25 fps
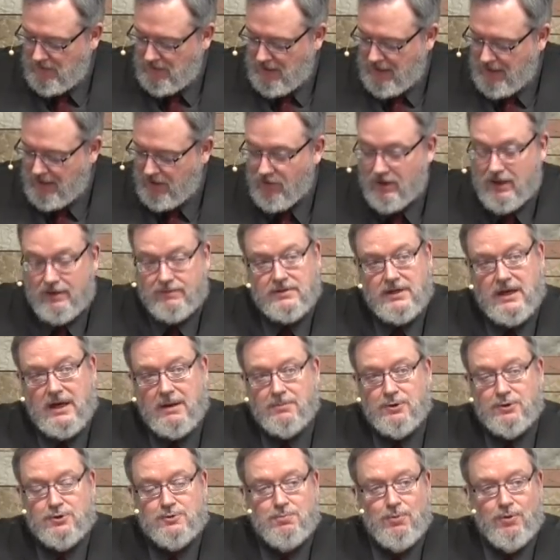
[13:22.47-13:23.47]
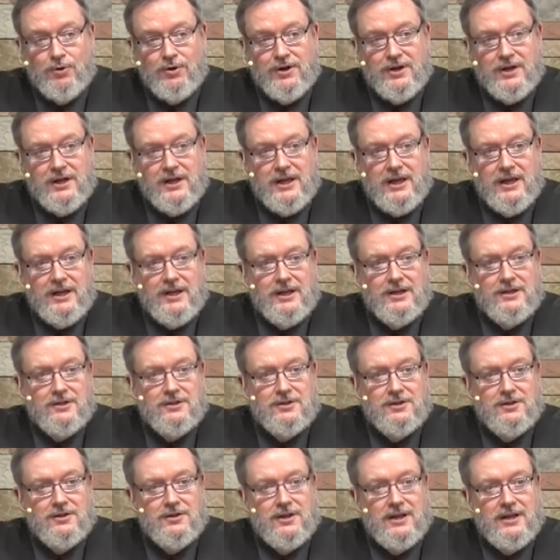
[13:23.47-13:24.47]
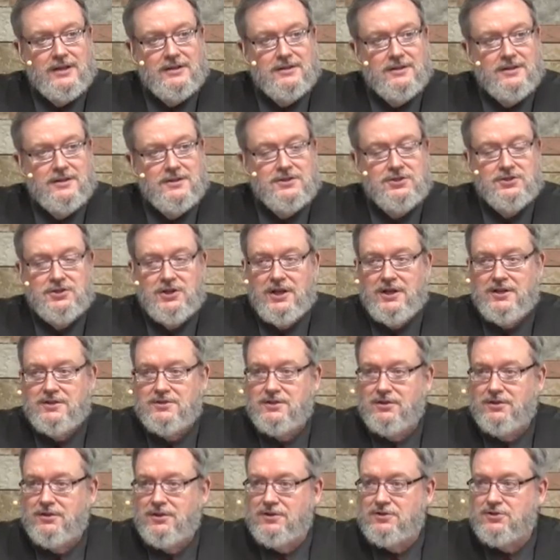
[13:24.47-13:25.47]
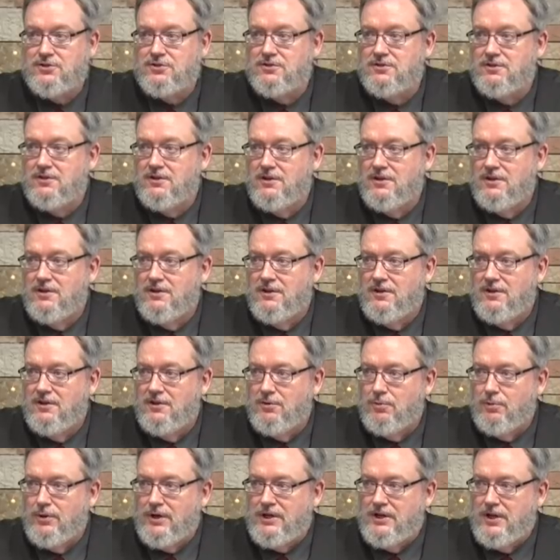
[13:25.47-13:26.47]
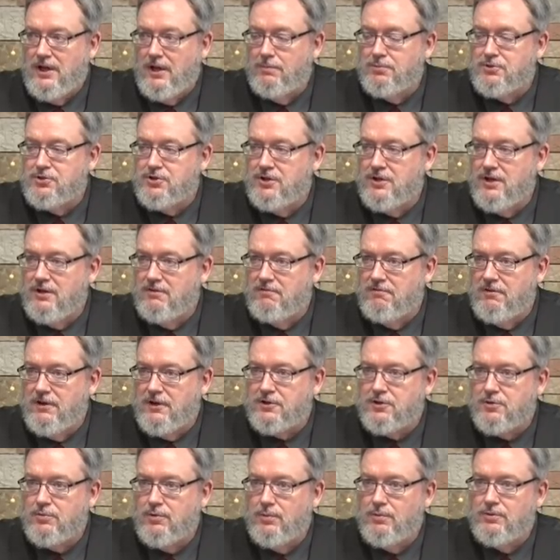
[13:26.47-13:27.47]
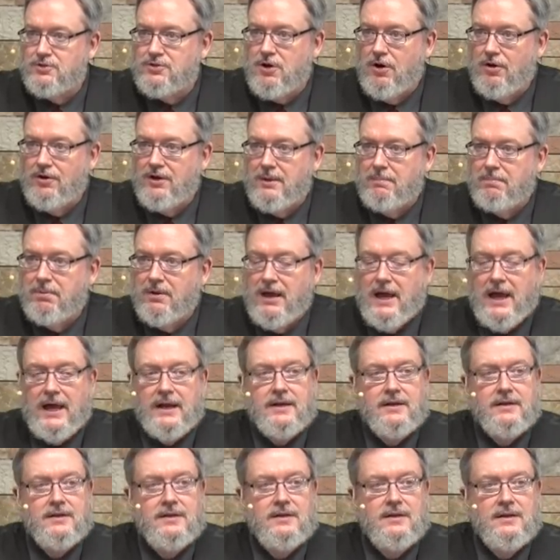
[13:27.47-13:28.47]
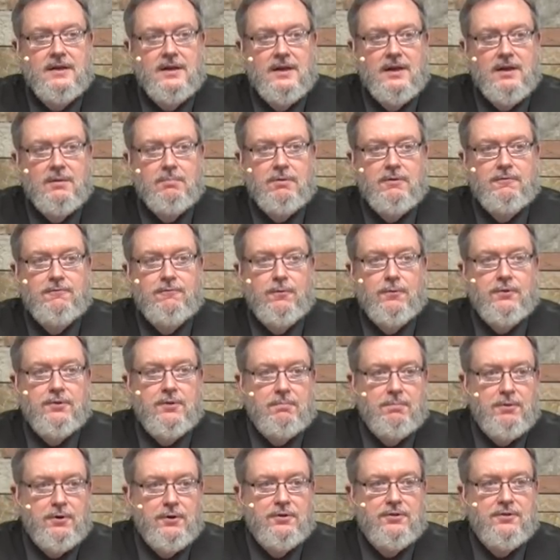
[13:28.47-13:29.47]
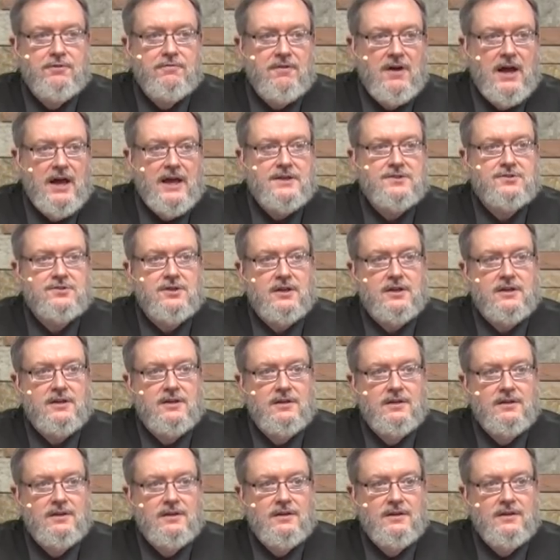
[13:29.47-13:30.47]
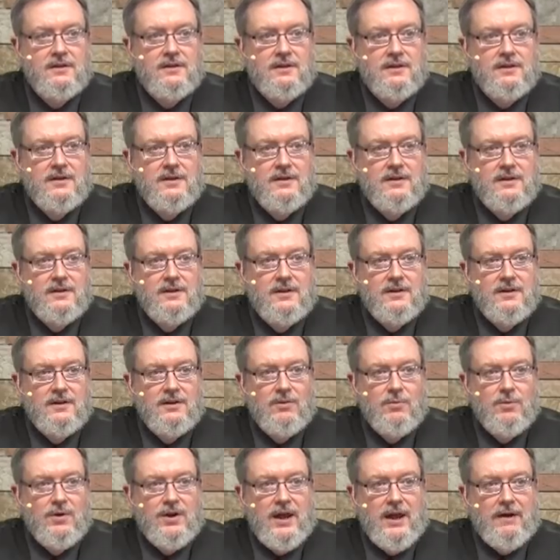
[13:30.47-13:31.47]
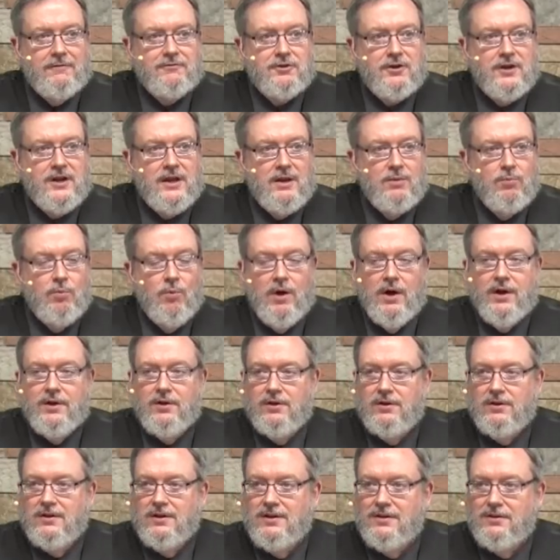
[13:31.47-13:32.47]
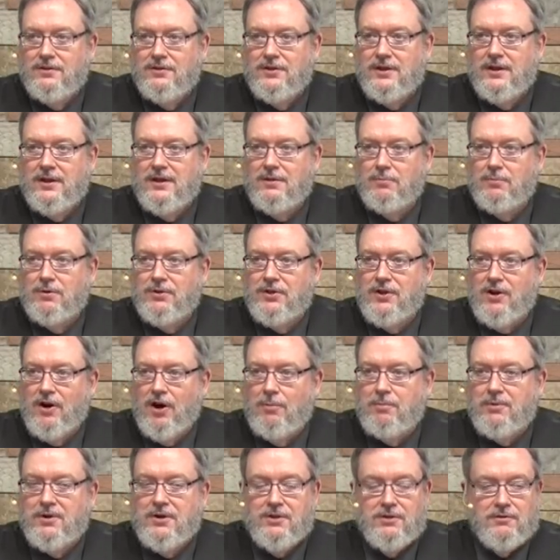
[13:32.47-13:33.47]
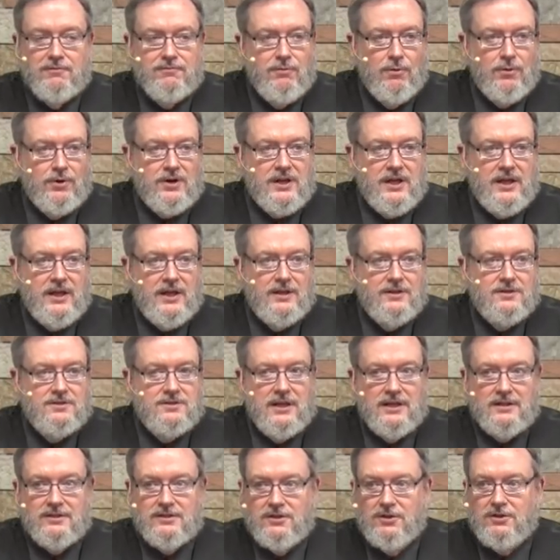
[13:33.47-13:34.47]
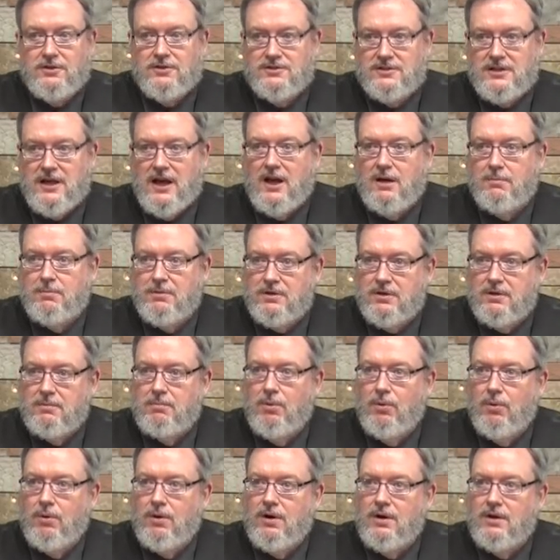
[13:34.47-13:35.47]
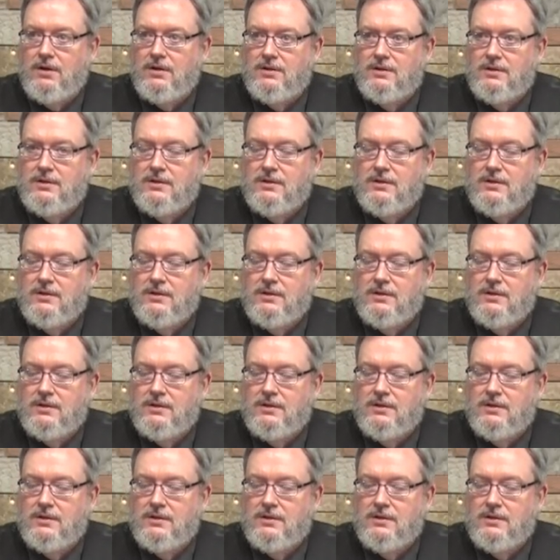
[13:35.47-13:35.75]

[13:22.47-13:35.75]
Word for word: I don't have time this morning to get into that the seeds of this redemption and victory was already planted before the birth of Isaac. But after he won the, with the army of the four kings that took Sodom and Gomorrah,